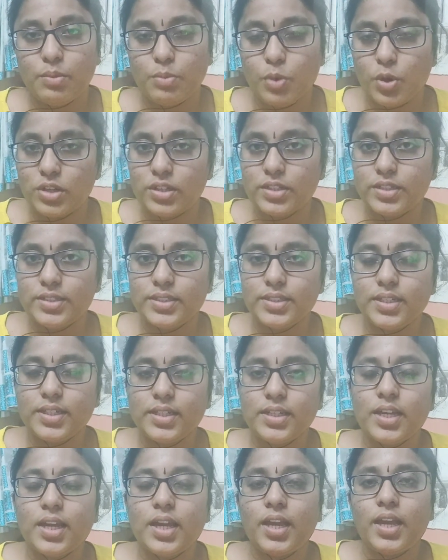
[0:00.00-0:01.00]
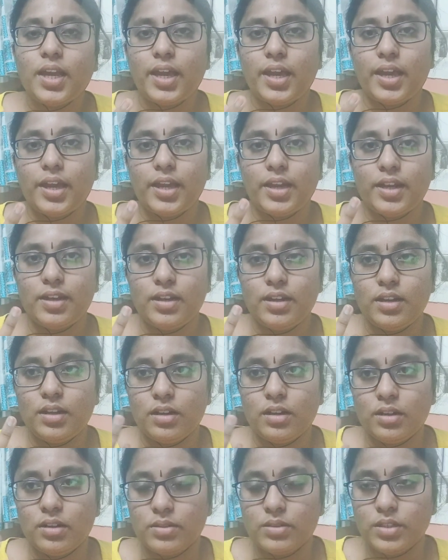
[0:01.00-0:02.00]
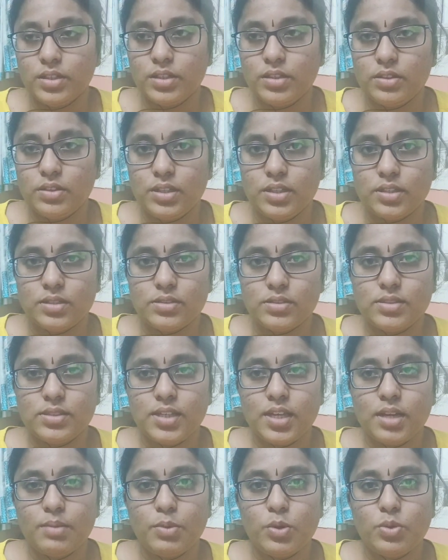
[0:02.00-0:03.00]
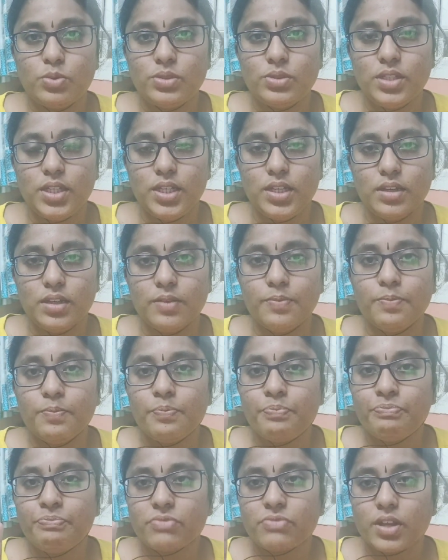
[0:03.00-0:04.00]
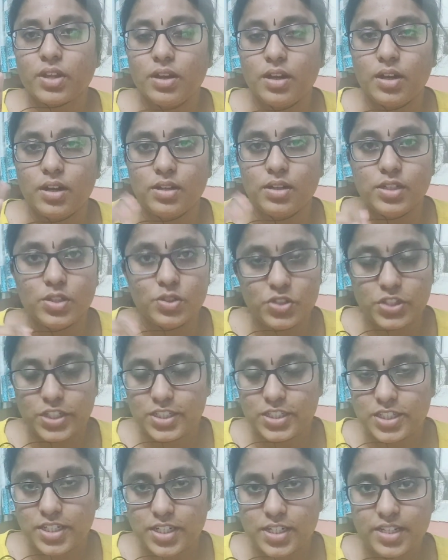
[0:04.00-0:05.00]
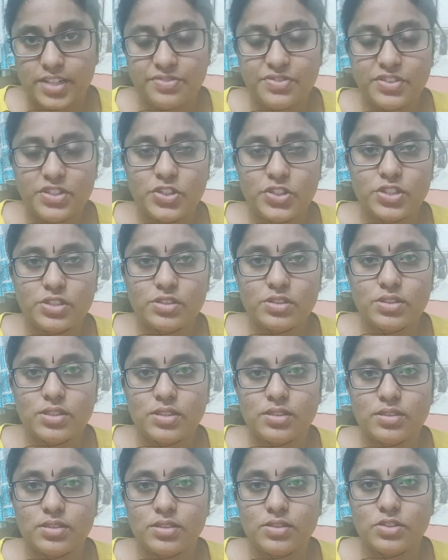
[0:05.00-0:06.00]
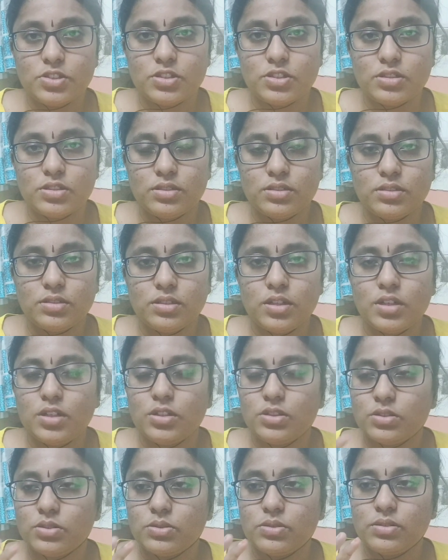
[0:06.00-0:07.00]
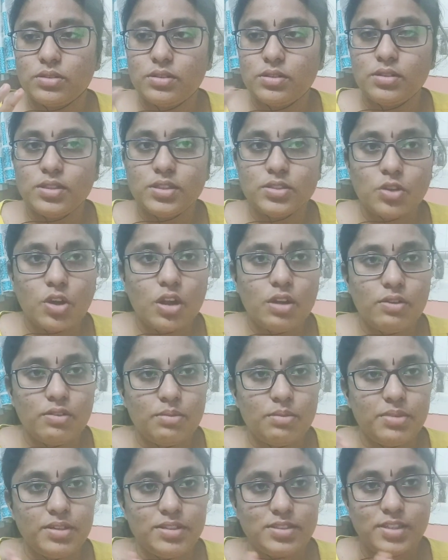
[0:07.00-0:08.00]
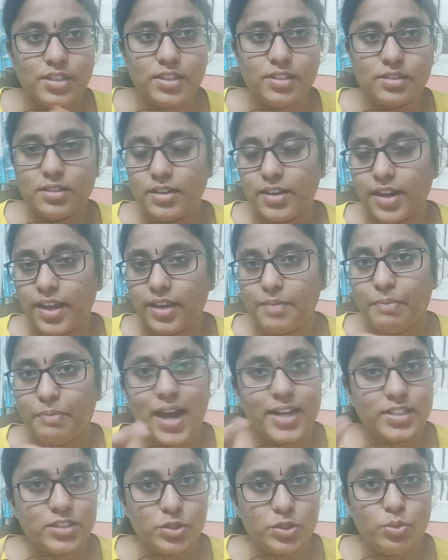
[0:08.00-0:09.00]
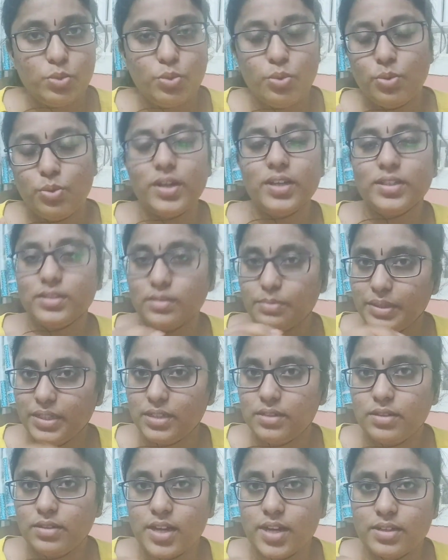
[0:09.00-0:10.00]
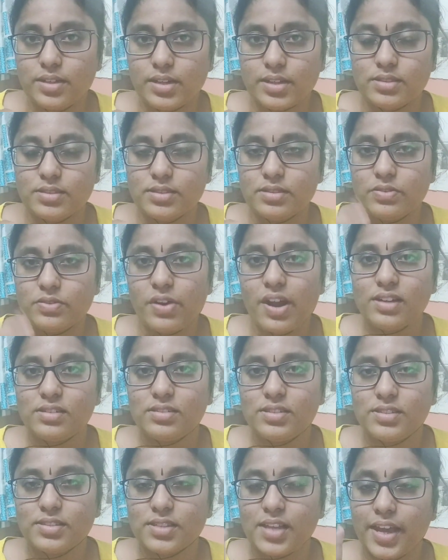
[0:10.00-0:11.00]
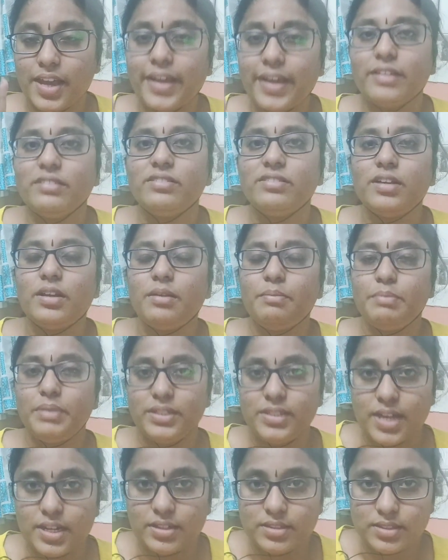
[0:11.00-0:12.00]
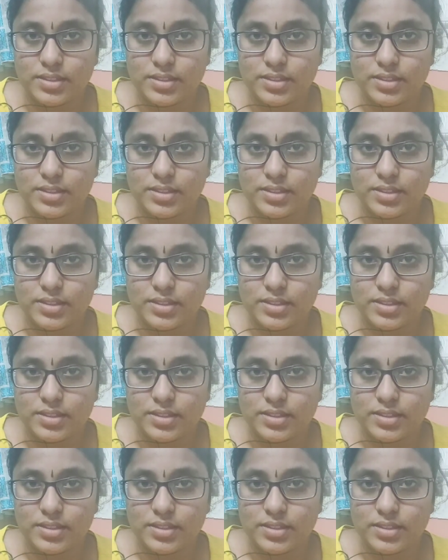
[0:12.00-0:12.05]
and you can see about the nutritional deficiencies in children. So these all will be seen in part 2, the pediatrics, drugs in pediatric department.